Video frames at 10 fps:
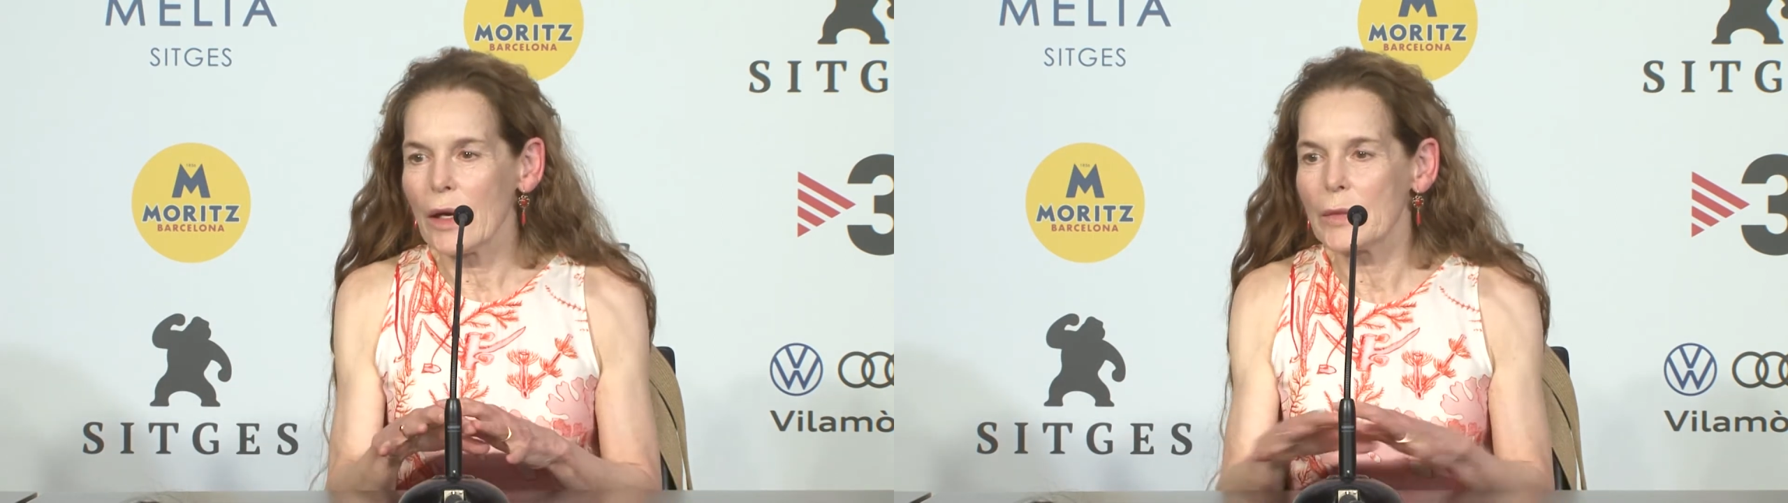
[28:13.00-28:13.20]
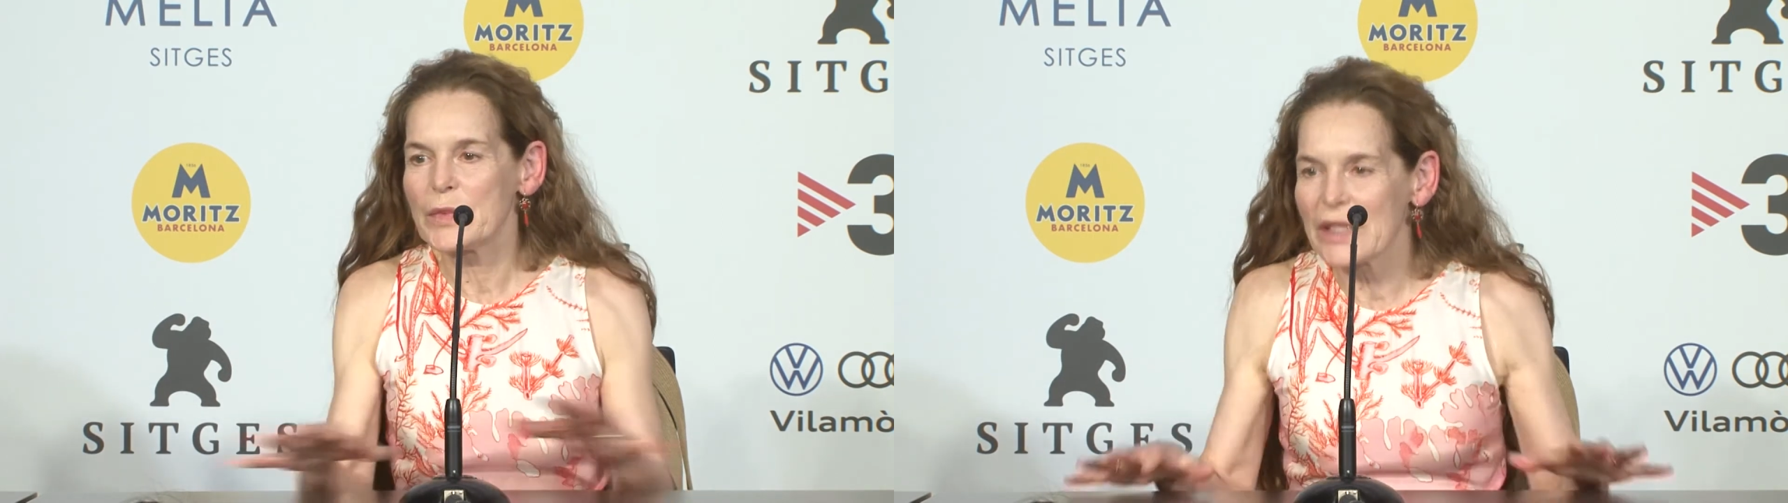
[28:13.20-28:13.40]

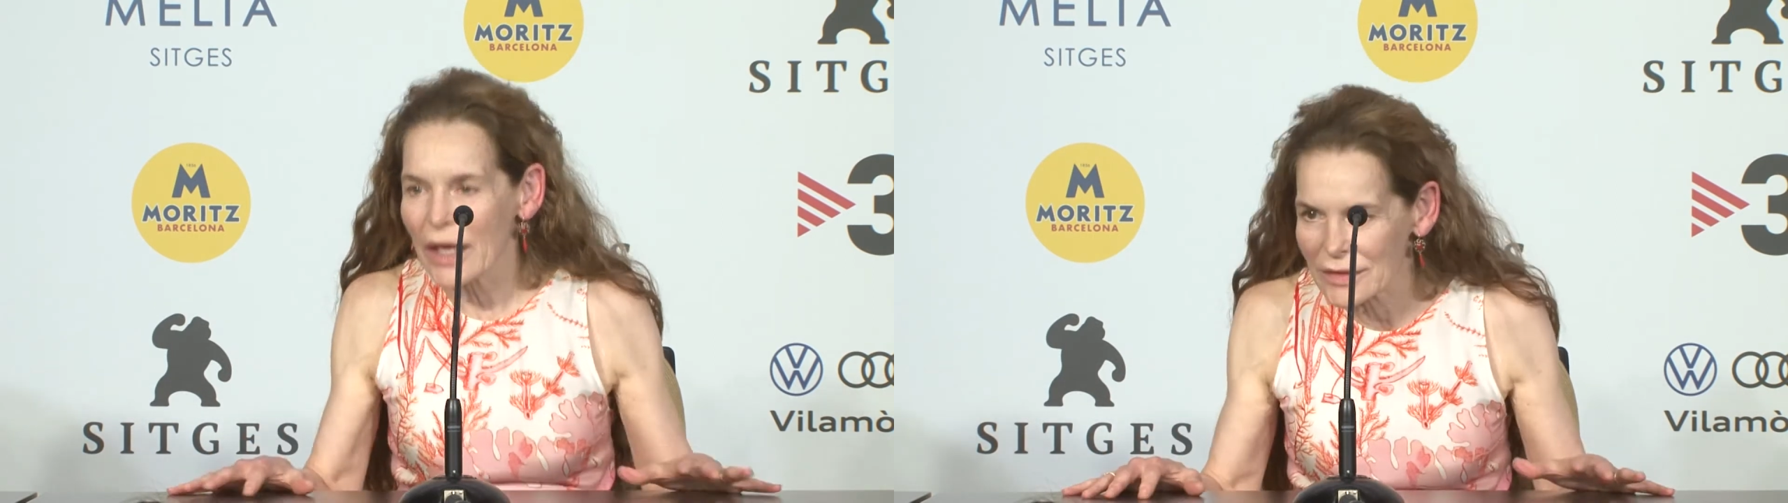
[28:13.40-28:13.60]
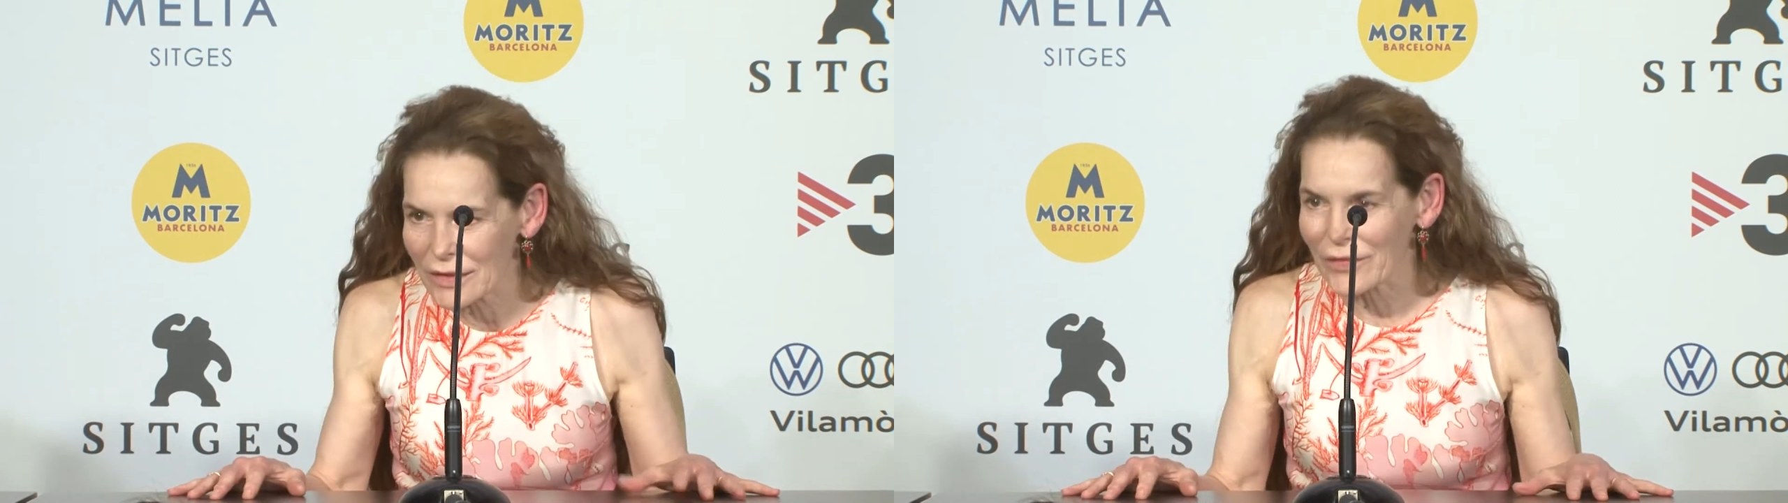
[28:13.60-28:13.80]

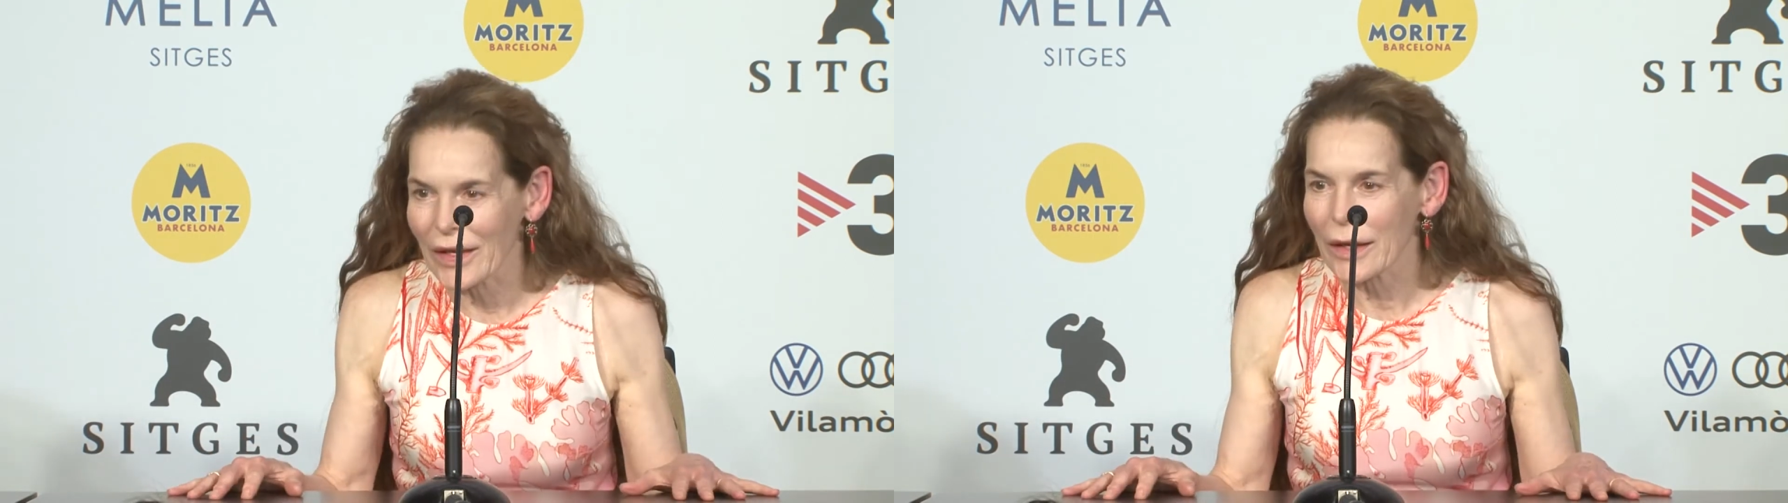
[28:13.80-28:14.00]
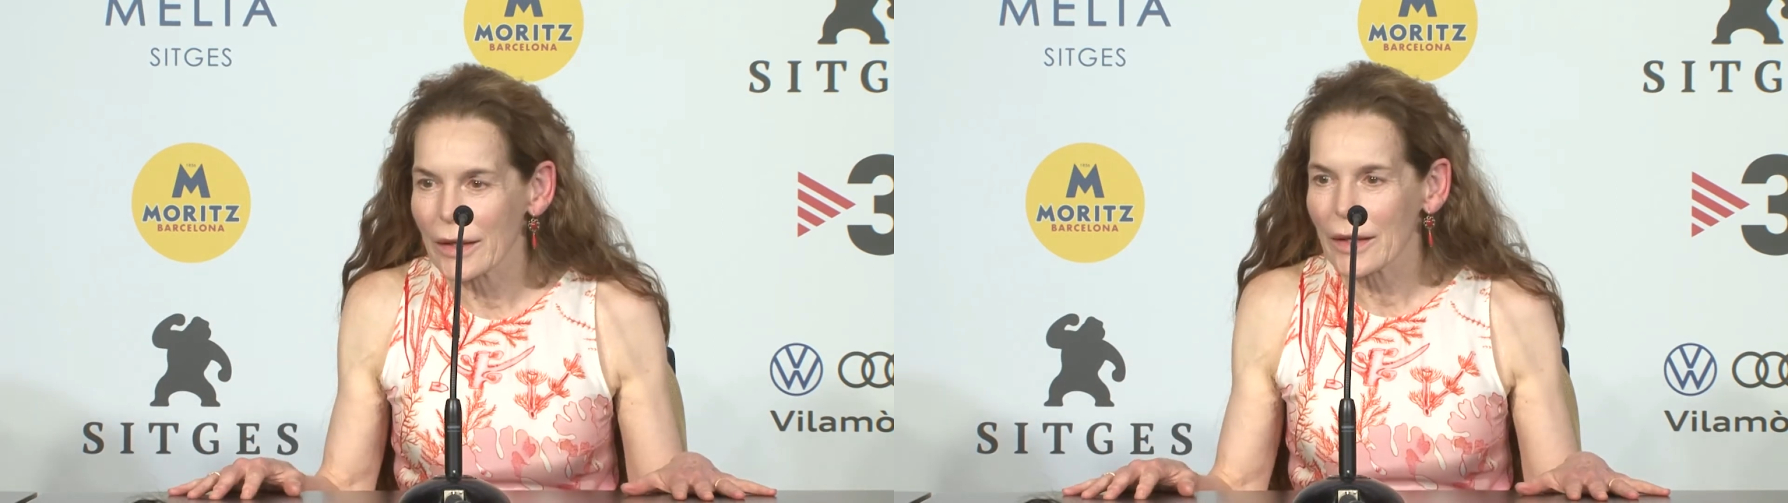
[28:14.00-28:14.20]

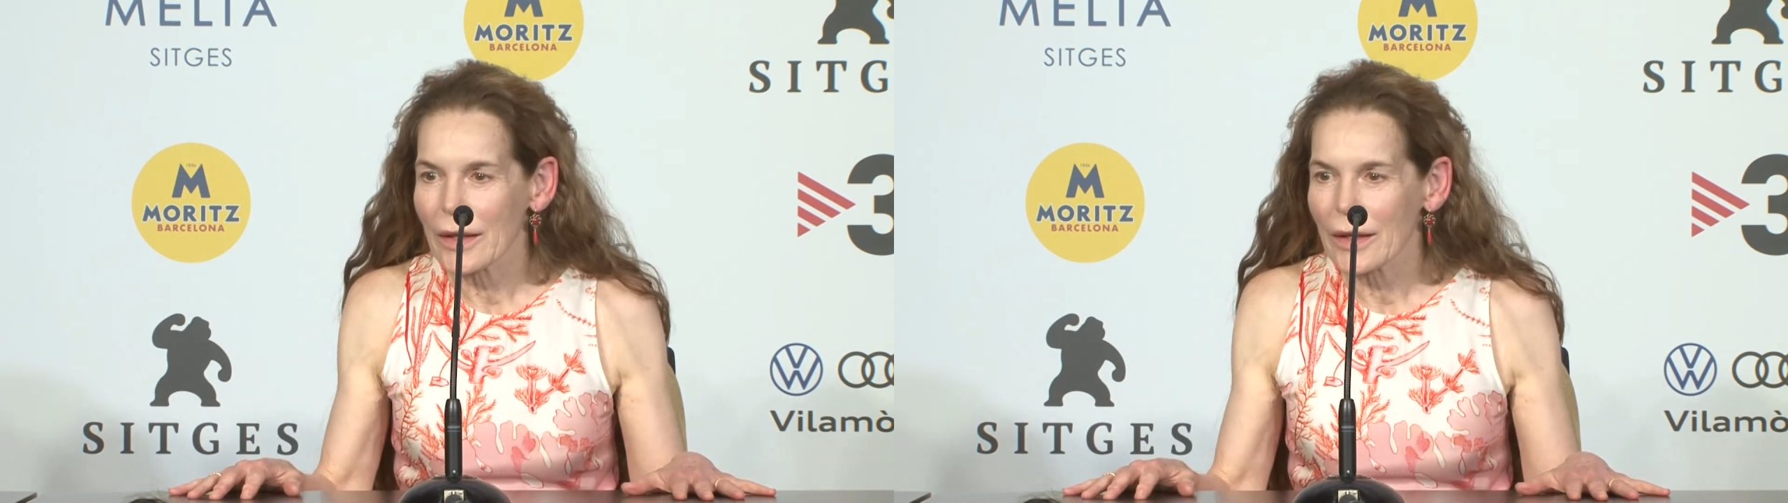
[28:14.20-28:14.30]
obsessively.